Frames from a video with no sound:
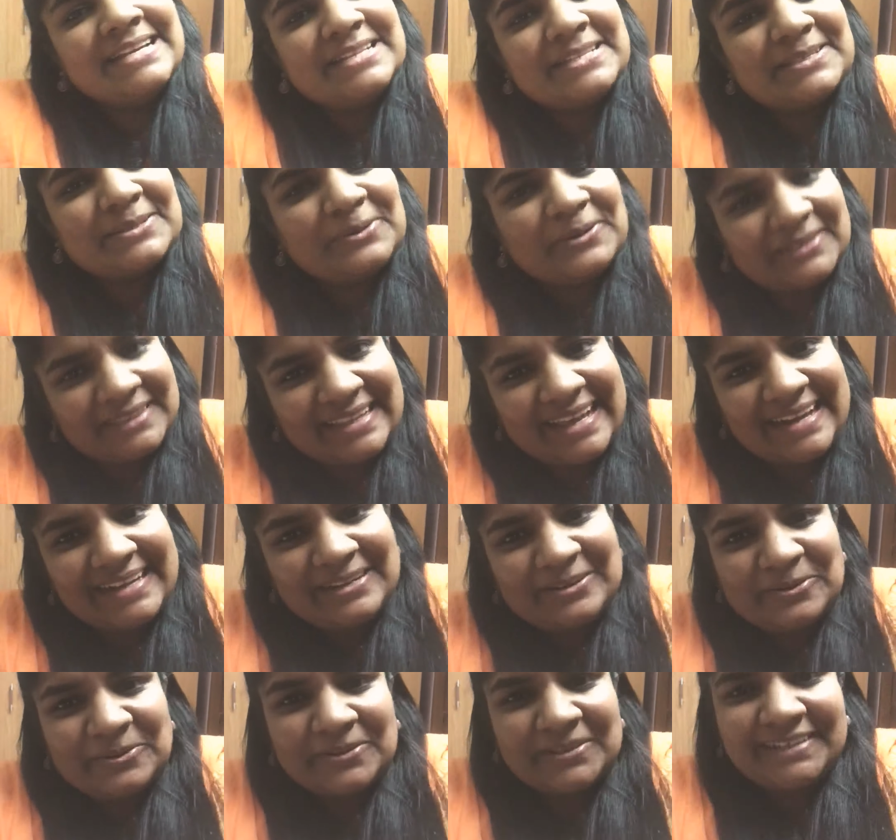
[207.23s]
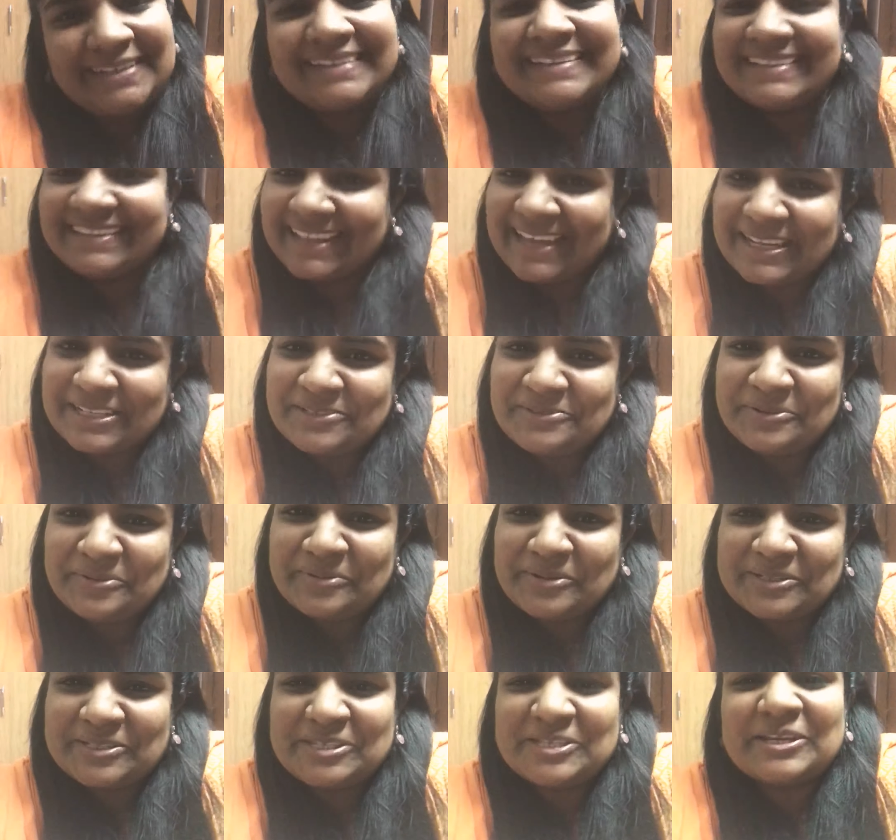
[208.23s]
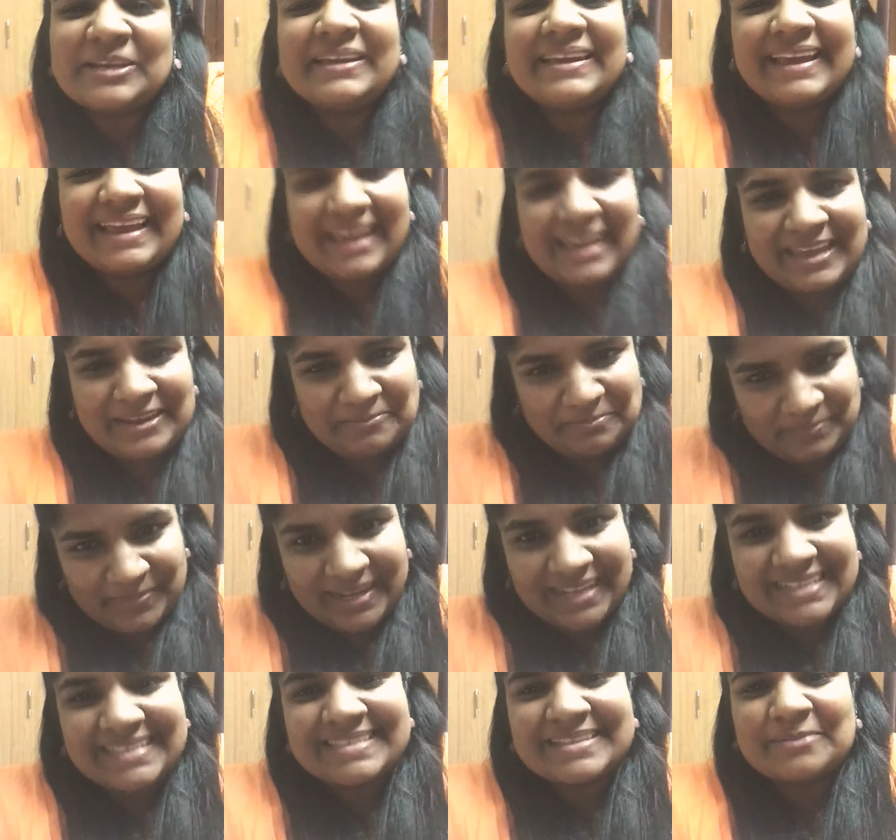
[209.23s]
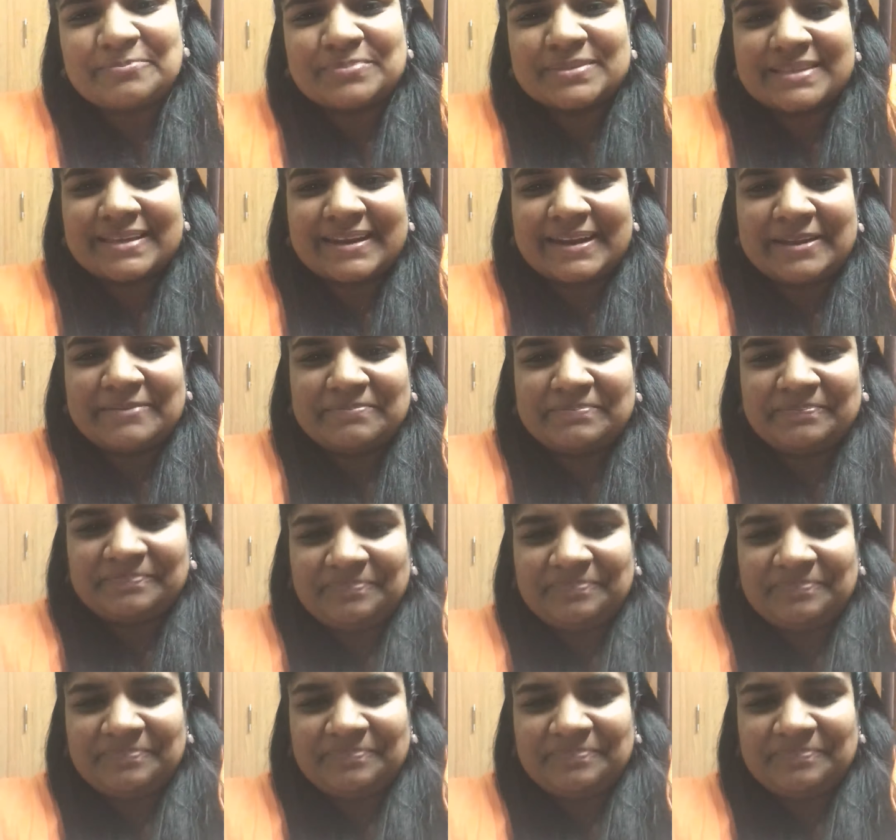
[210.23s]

So on that note, thanks for watching, and please subscribe.